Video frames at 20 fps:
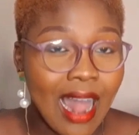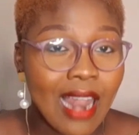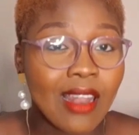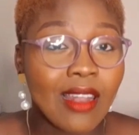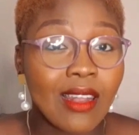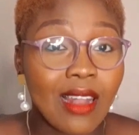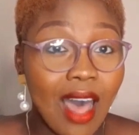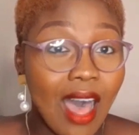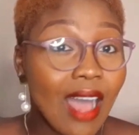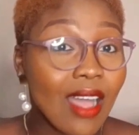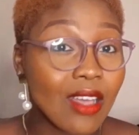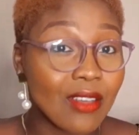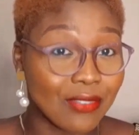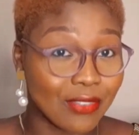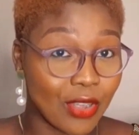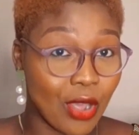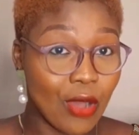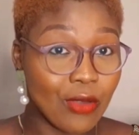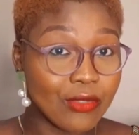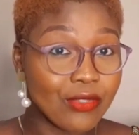Lack of
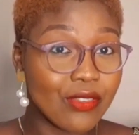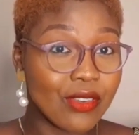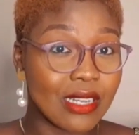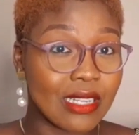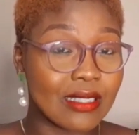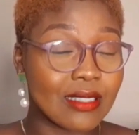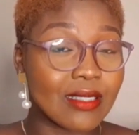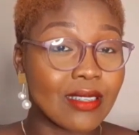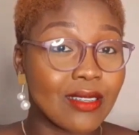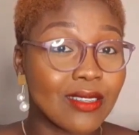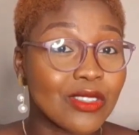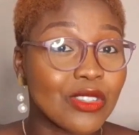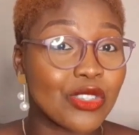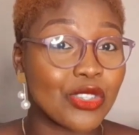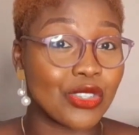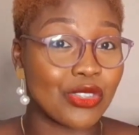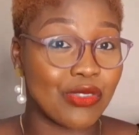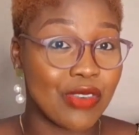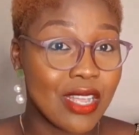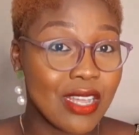confidence could
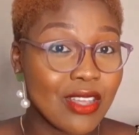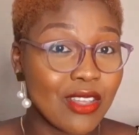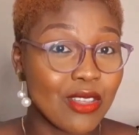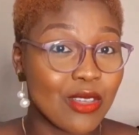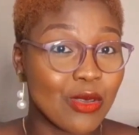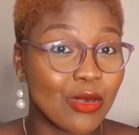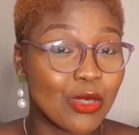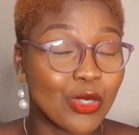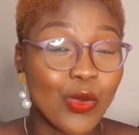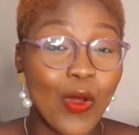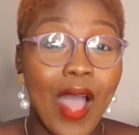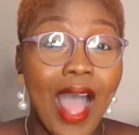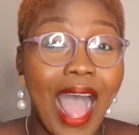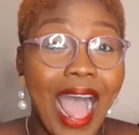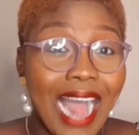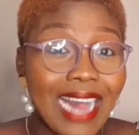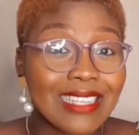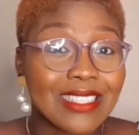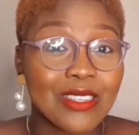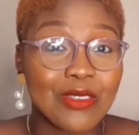trigger you to
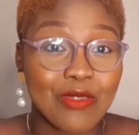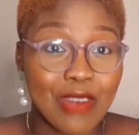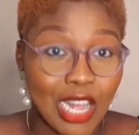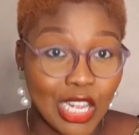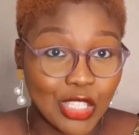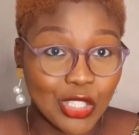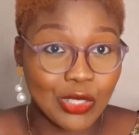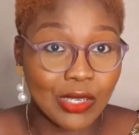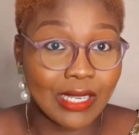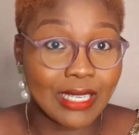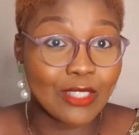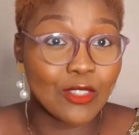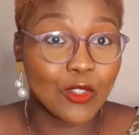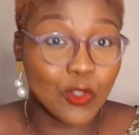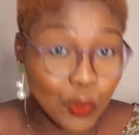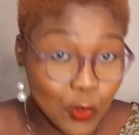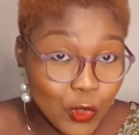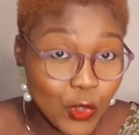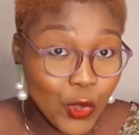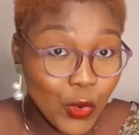act irrationally
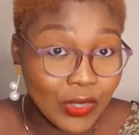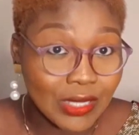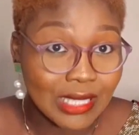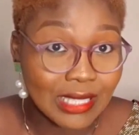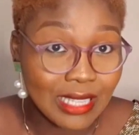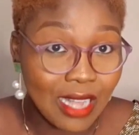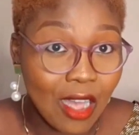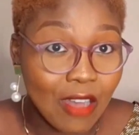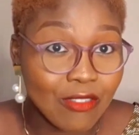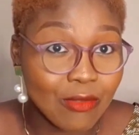to yourself